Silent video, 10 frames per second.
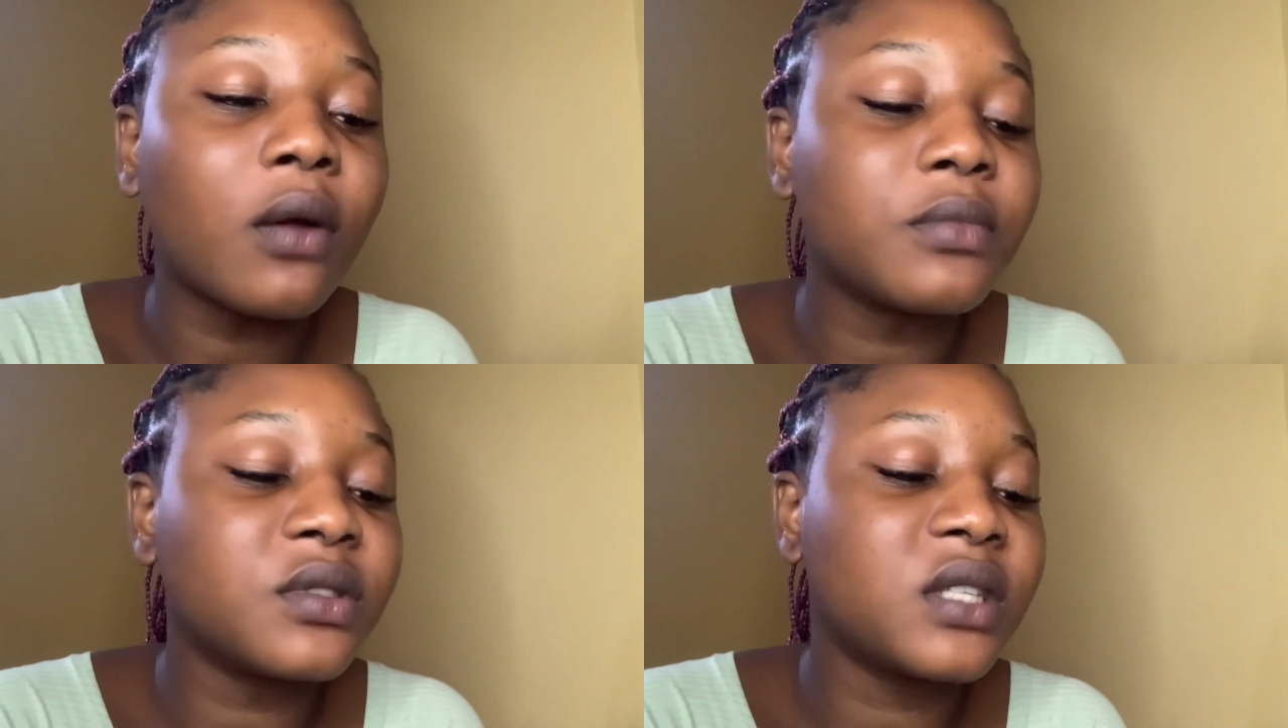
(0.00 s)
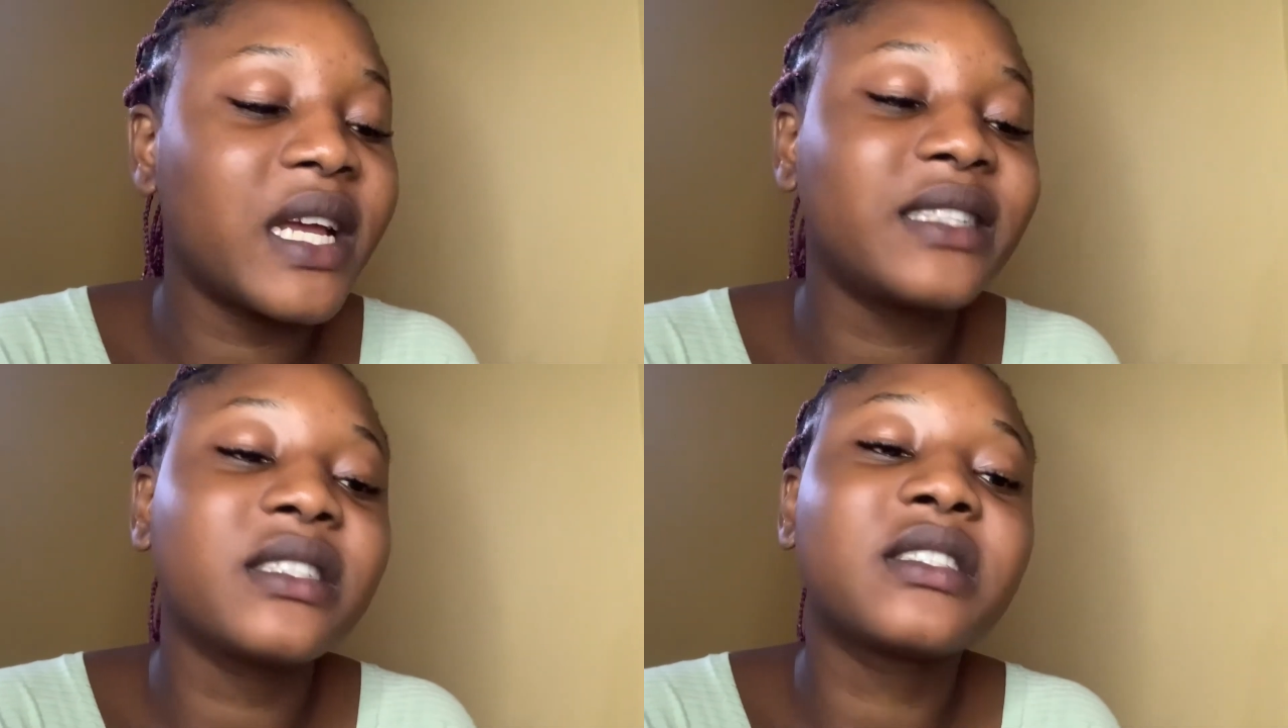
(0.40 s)
but now
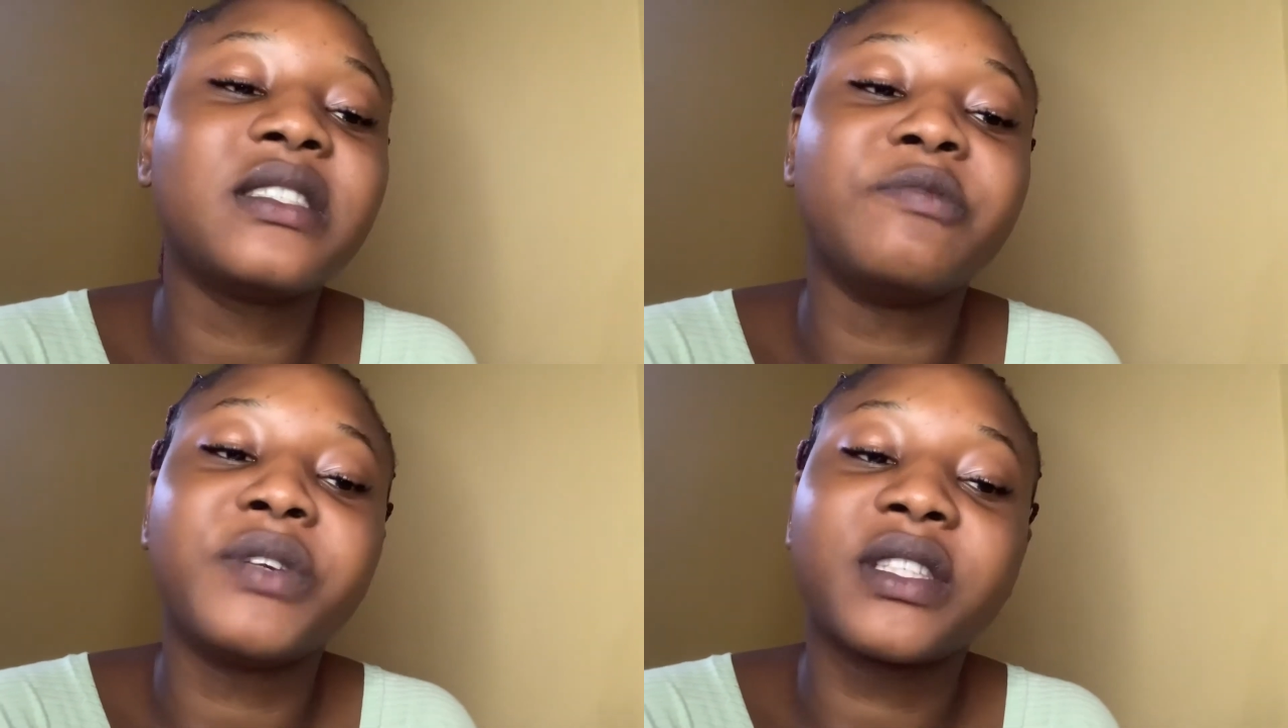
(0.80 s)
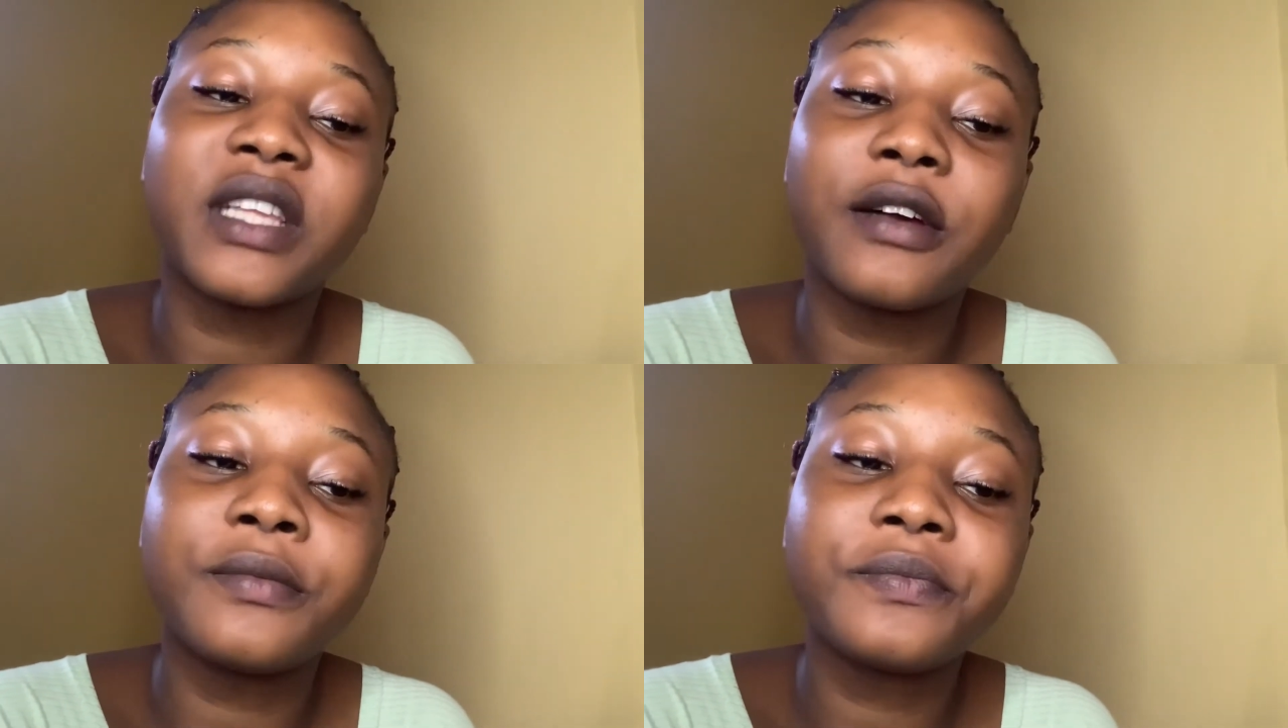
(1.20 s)
i think it's
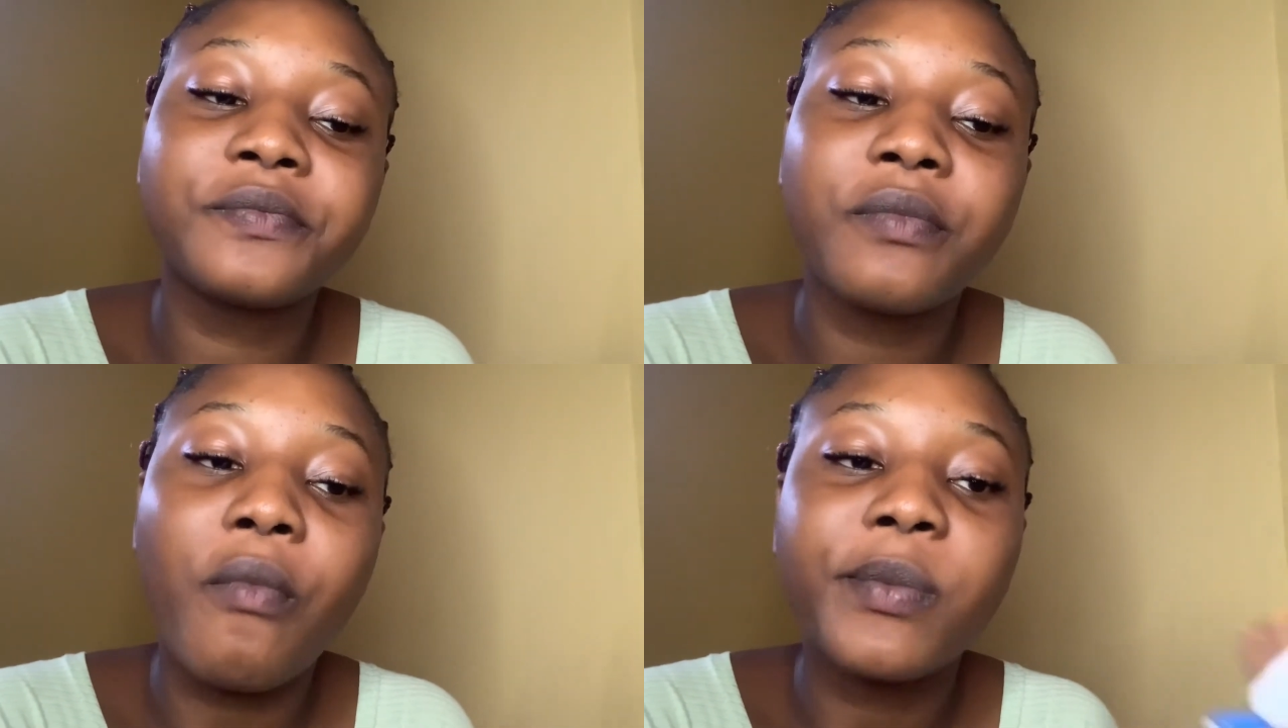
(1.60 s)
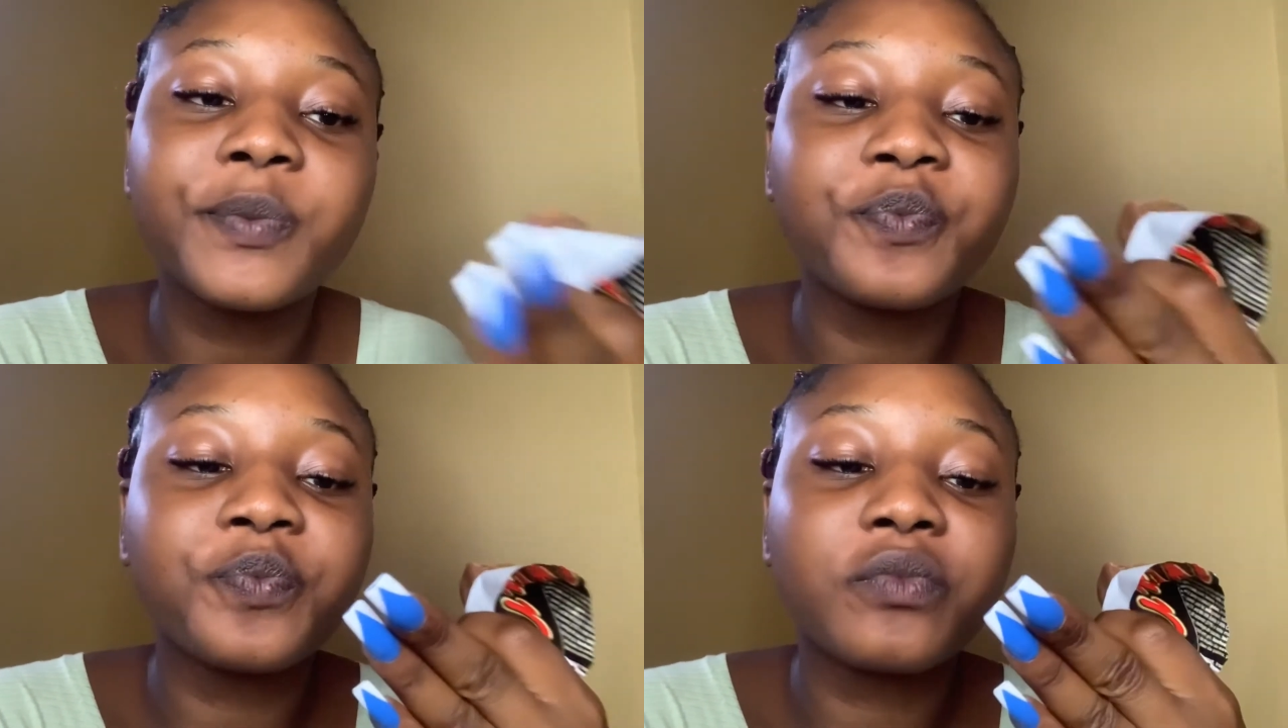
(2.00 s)
better
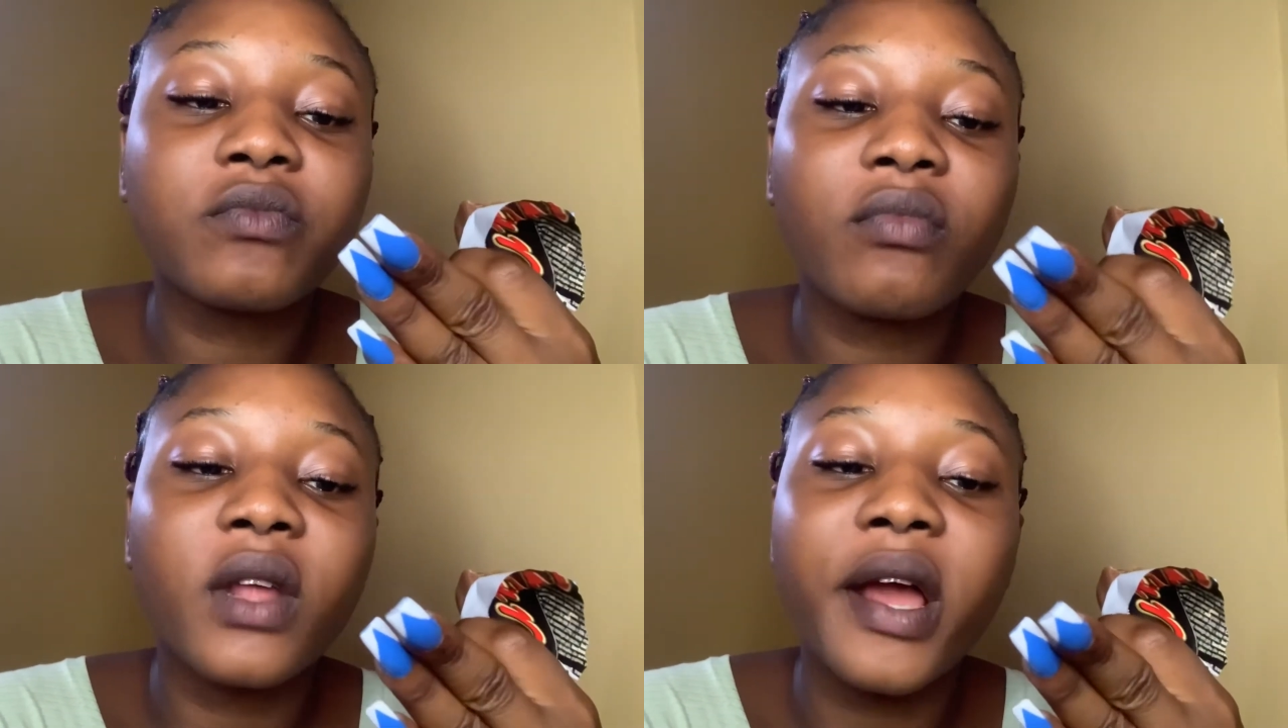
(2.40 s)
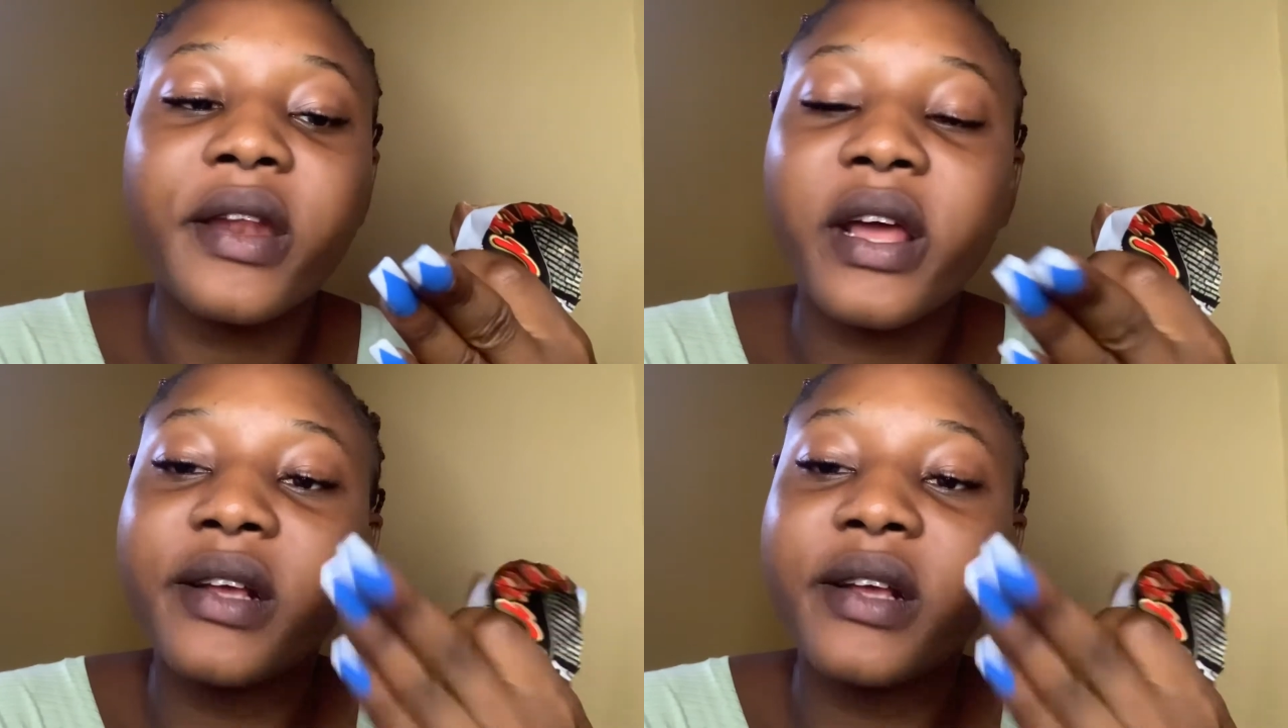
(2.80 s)
than that